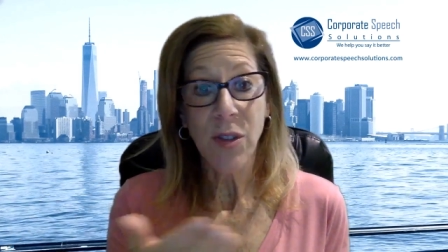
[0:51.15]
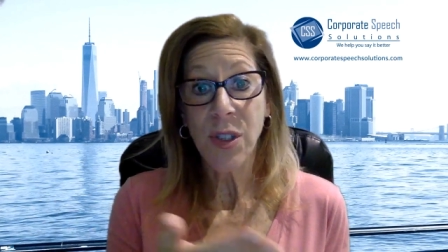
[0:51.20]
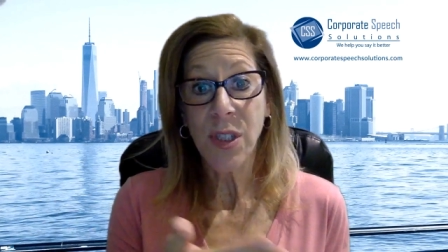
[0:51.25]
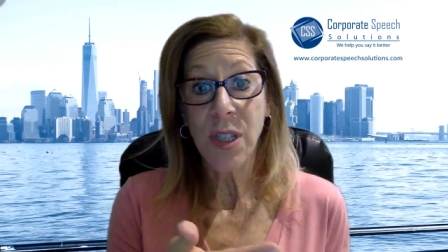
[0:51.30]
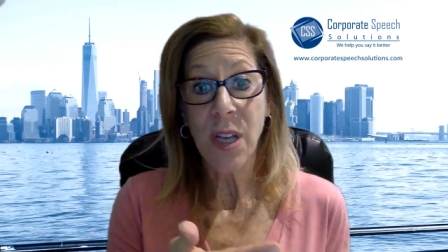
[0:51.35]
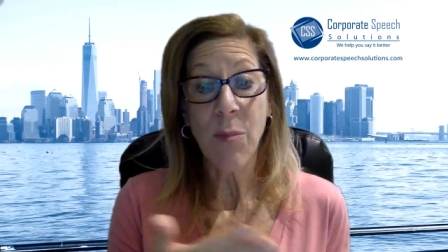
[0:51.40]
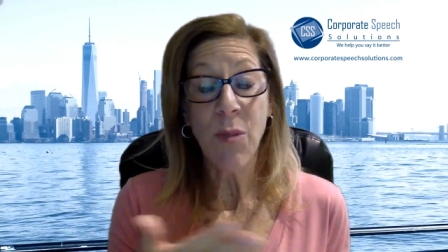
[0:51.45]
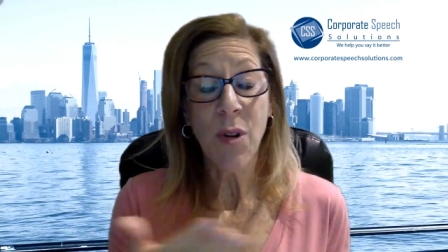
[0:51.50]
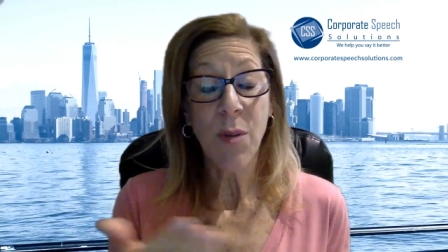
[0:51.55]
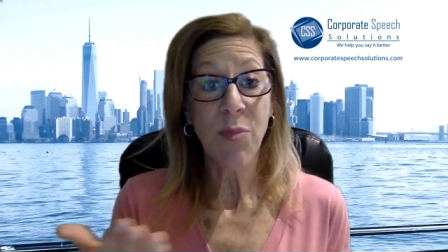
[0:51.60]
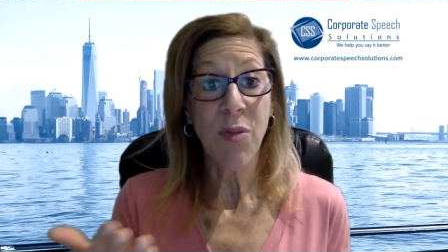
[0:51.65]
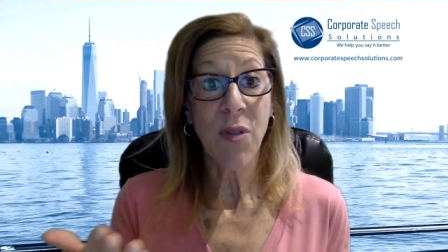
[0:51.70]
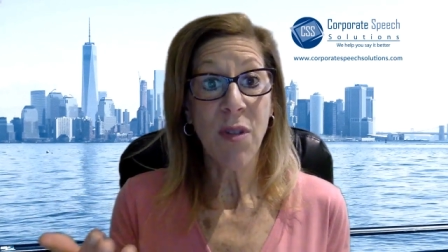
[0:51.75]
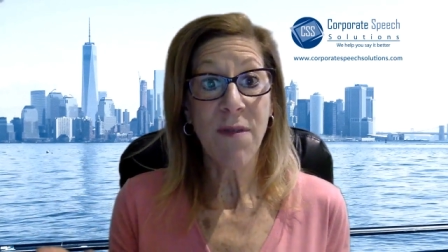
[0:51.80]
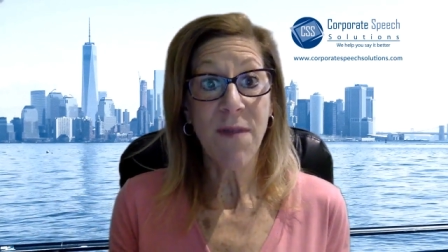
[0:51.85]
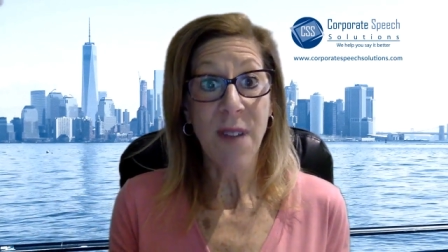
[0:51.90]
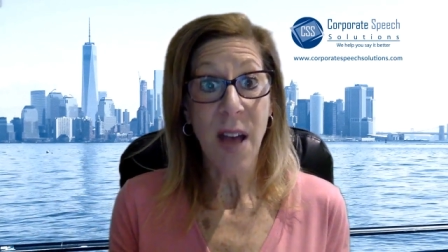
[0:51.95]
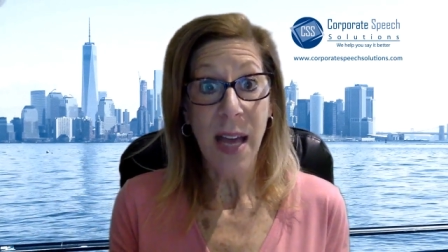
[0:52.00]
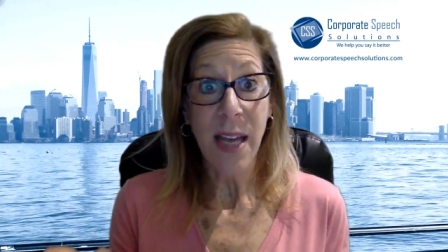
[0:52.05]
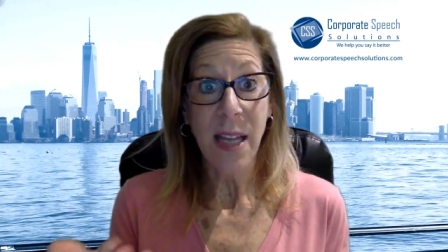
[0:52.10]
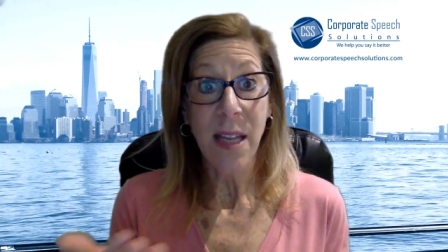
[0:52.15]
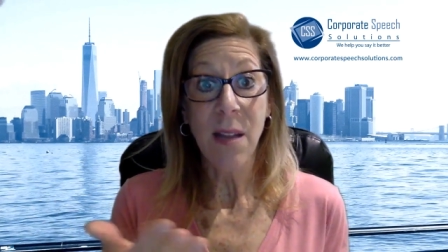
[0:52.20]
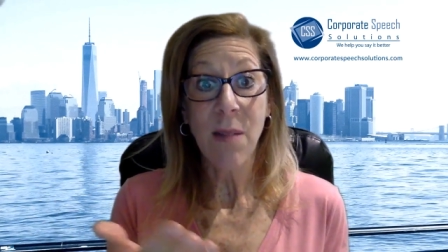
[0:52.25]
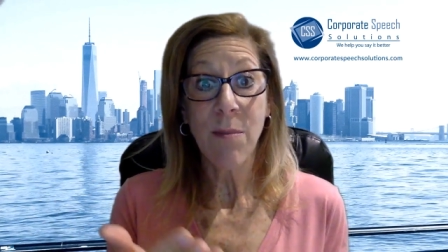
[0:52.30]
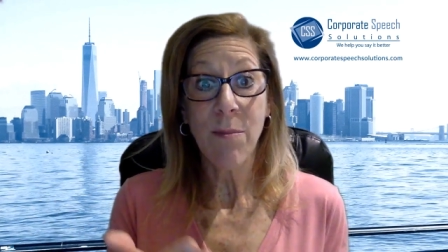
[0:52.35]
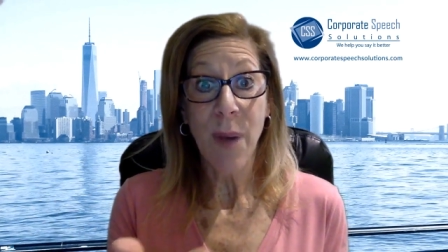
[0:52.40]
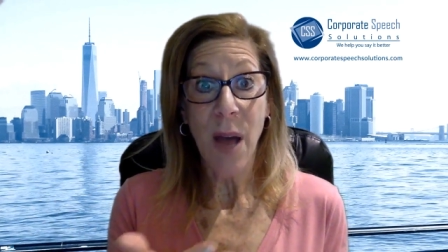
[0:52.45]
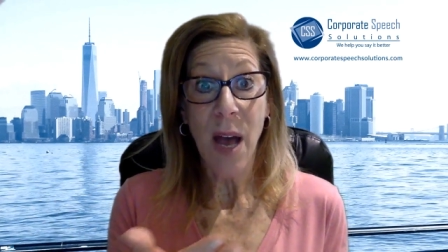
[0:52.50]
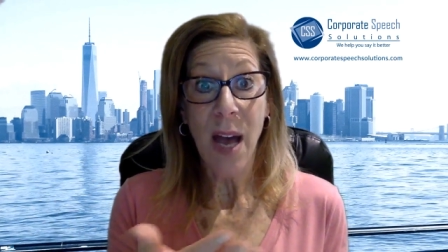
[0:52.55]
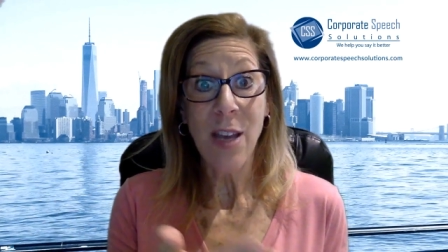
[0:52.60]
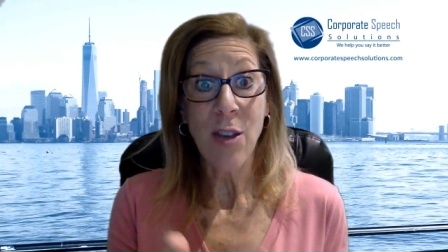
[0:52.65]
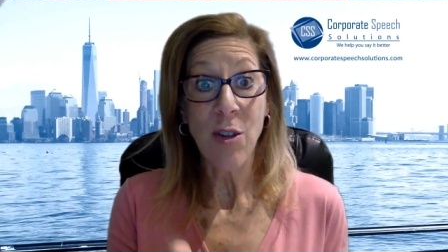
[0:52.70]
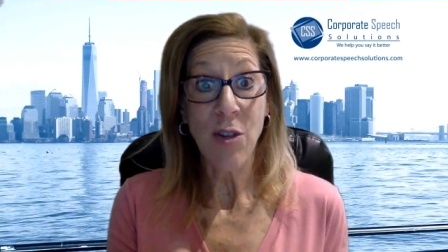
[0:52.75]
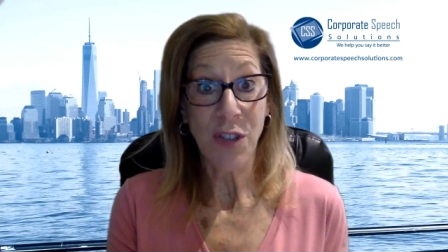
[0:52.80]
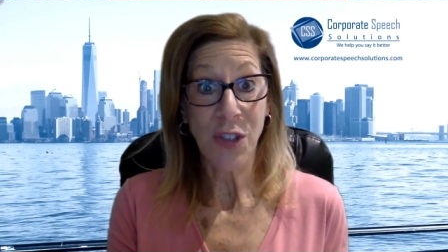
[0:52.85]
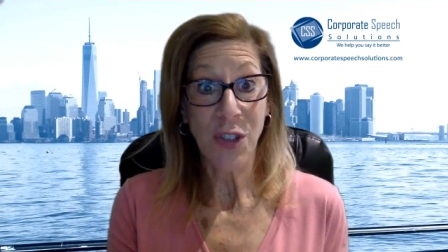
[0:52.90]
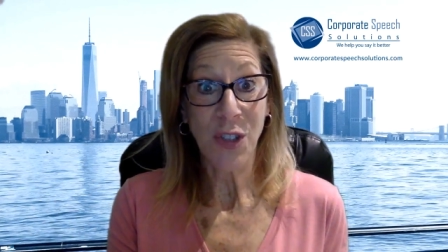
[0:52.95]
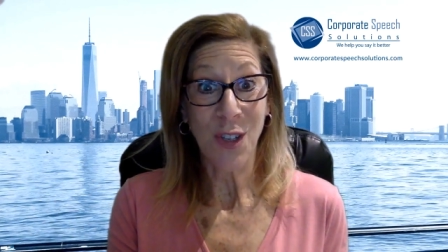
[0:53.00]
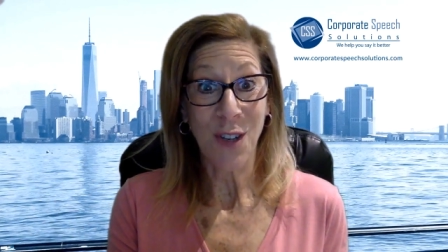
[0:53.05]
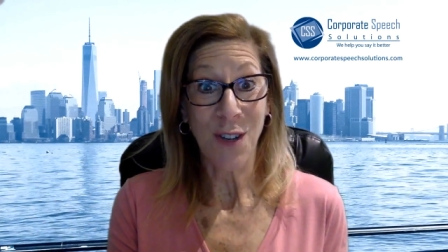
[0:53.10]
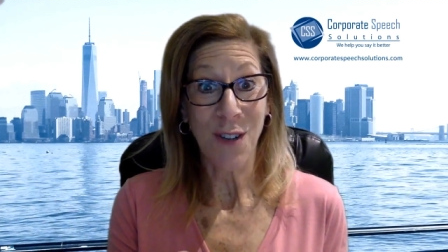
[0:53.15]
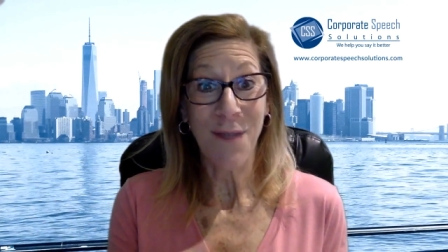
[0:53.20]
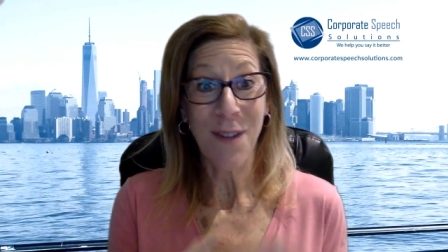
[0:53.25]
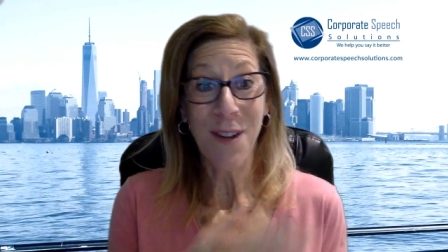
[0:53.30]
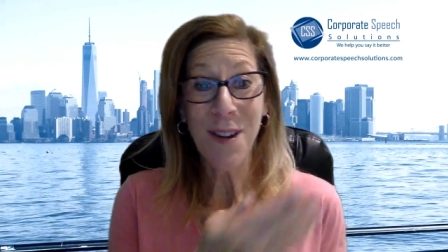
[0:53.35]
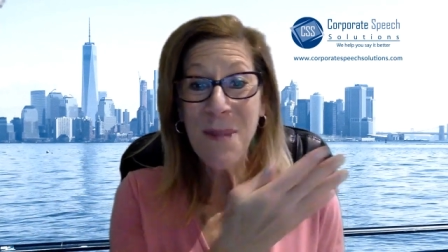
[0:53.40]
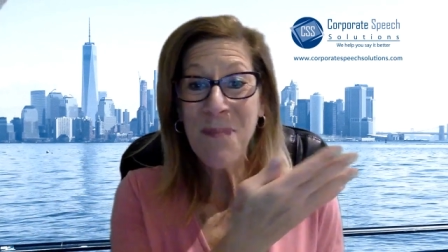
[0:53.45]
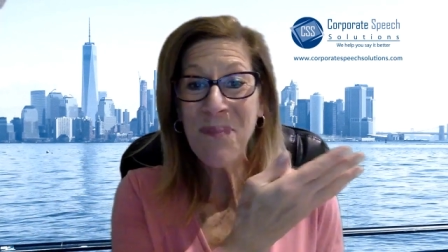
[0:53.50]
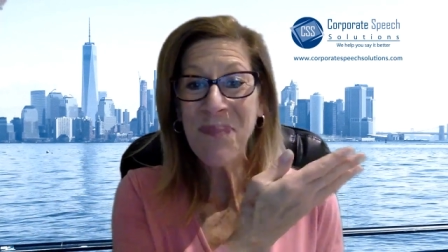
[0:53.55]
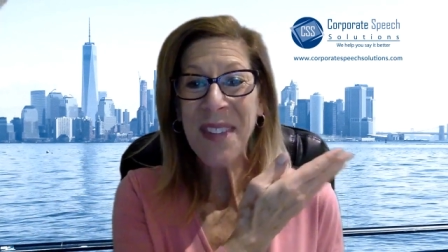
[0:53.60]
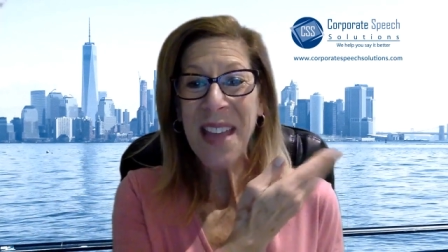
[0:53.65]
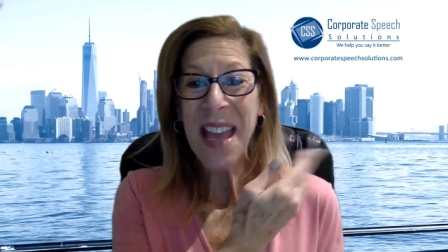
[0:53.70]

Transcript: Some are provided by your server